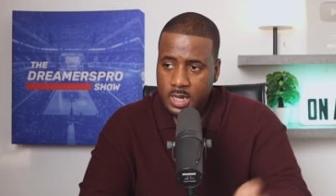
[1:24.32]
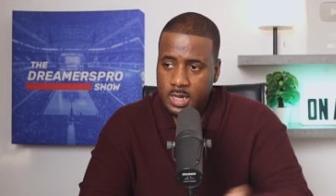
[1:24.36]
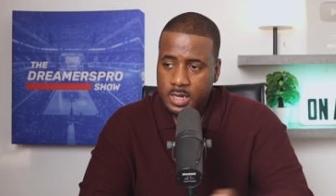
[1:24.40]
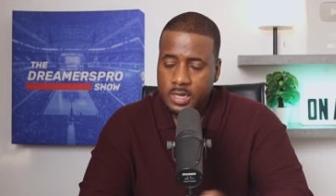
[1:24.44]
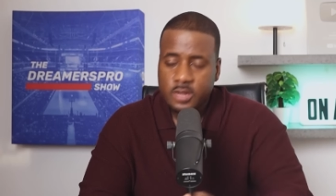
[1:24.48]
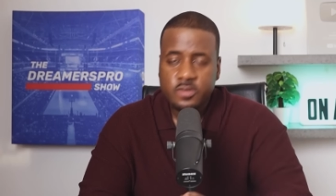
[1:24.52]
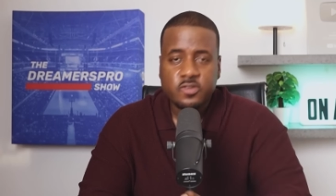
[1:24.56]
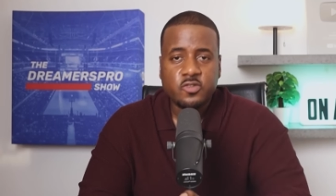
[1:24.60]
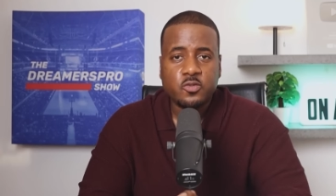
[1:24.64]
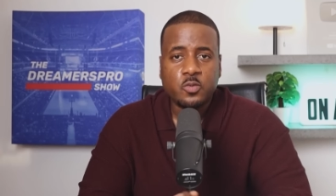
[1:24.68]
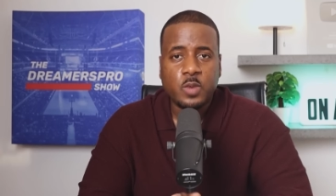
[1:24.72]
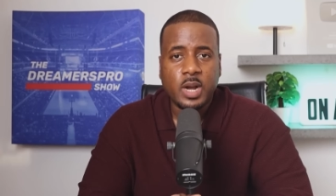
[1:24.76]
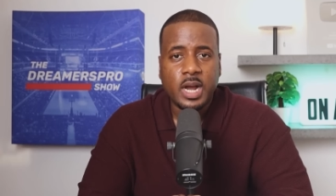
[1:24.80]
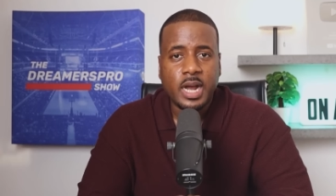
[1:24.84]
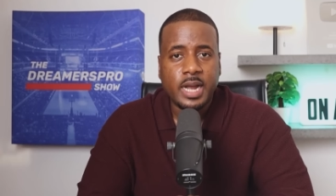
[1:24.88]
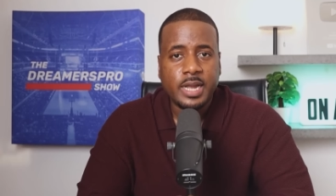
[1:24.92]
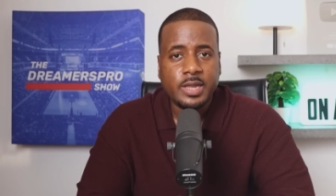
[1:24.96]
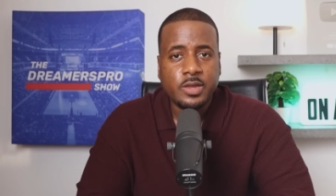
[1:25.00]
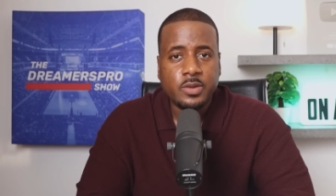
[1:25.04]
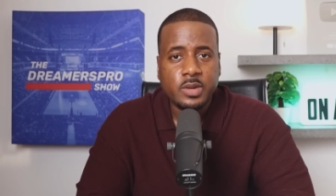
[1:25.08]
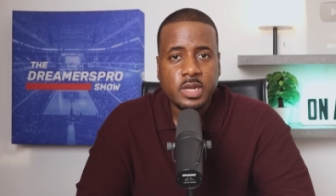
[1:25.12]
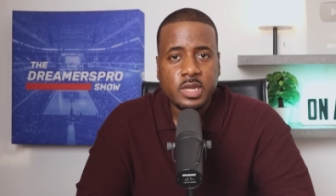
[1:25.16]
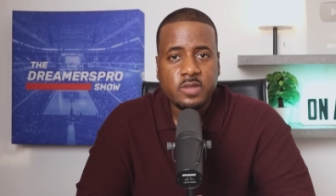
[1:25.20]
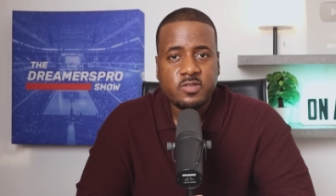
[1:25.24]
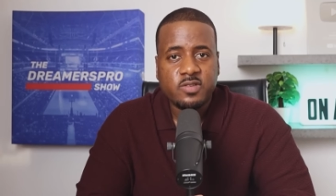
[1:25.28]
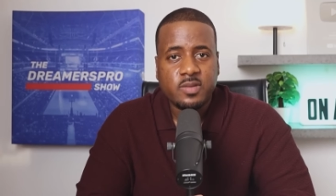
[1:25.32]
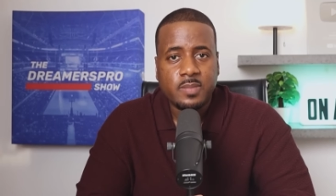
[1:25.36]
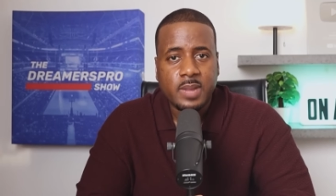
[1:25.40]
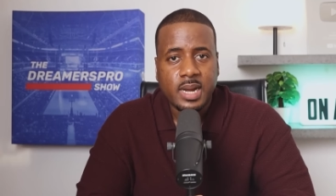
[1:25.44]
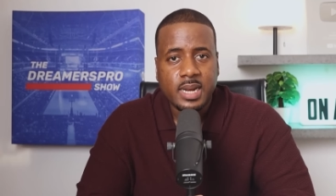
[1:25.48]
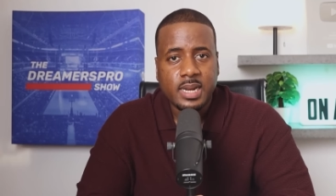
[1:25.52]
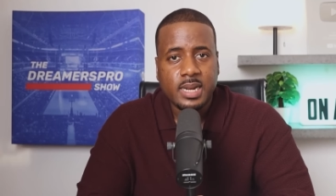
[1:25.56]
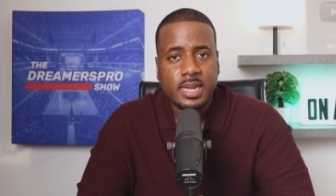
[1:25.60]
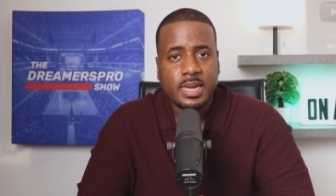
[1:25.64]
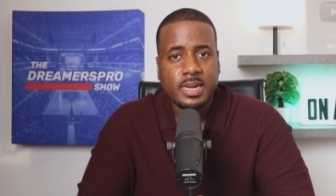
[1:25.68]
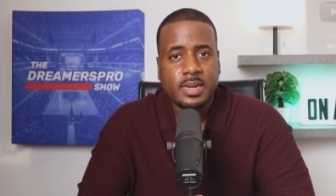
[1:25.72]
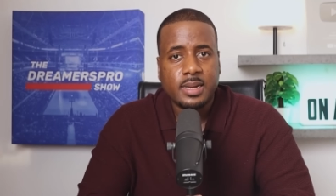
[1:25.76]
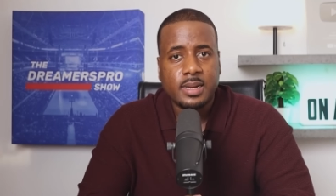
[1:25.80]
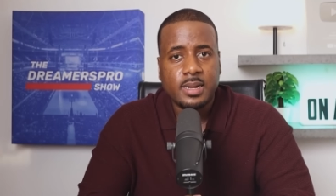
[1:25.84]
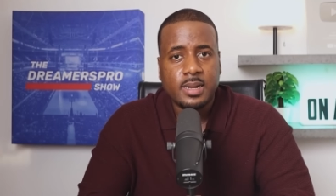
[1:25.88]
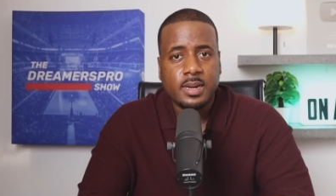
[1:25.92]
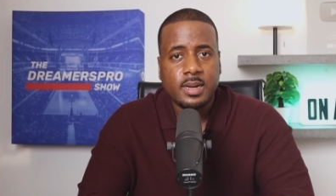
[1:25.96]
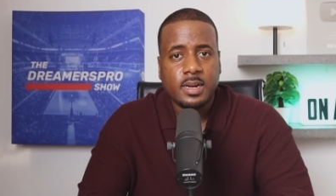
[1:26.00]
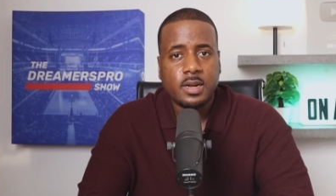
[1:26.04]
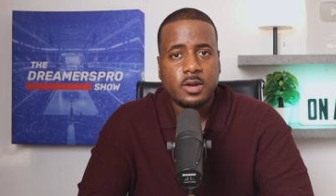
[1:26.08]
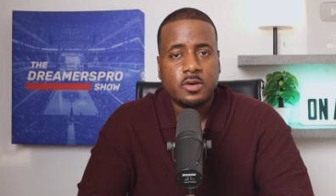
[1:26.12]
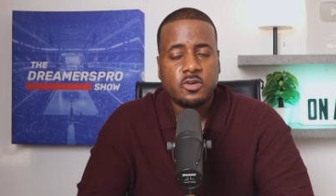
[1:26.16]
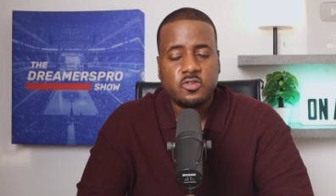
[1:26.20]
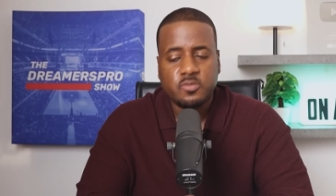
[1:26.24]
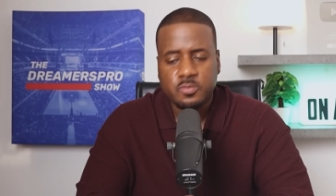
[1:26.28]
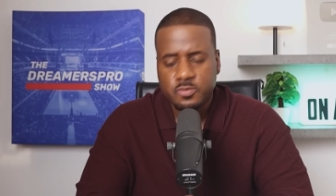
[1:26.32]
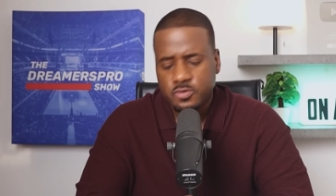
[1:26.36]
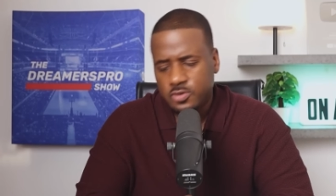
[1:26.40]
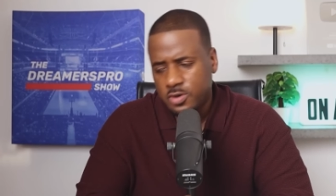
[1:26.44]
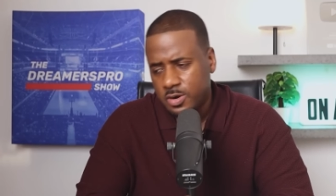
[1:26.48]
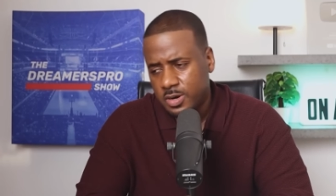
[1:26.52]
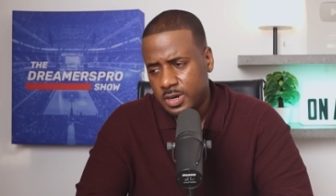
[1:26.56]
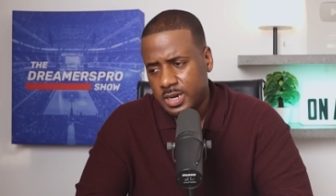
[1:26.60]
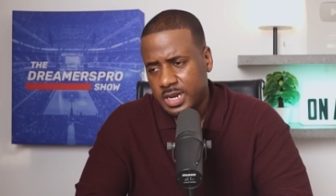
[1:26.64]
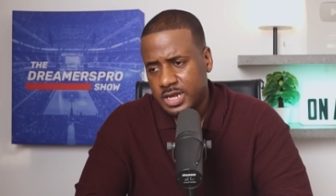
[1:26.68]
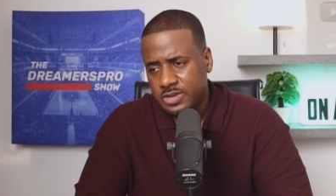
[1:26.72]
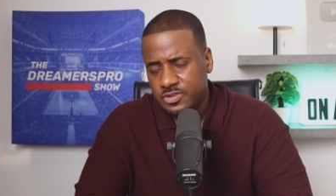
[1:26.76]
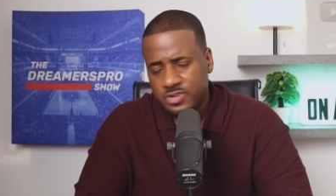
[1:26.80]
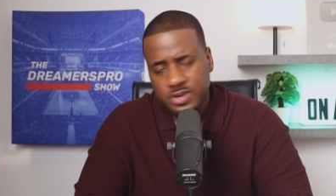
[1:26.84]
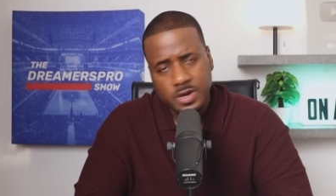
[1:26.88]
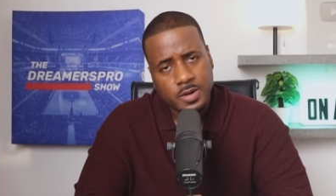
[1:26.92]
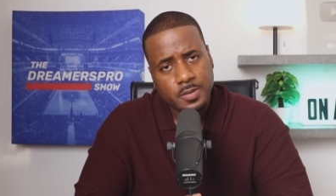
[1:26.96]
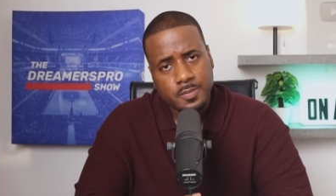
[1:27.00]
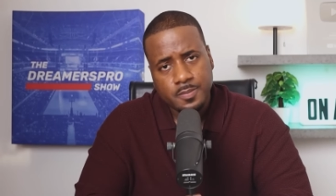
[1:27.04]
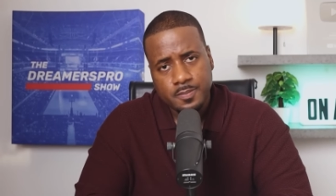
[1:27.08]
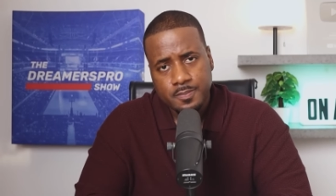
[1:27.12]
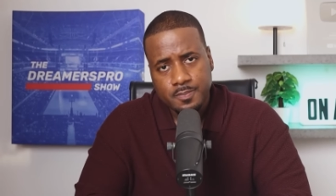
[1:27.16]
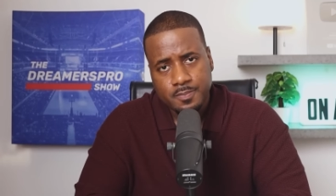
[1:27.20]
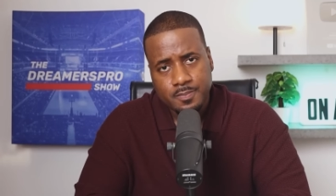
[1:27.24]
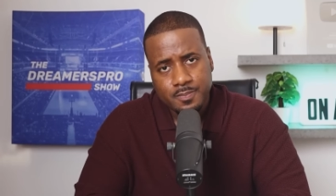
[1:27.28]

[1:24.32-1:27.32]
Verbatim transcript: This is why you need somebody like uh, Chris Broussard on that show.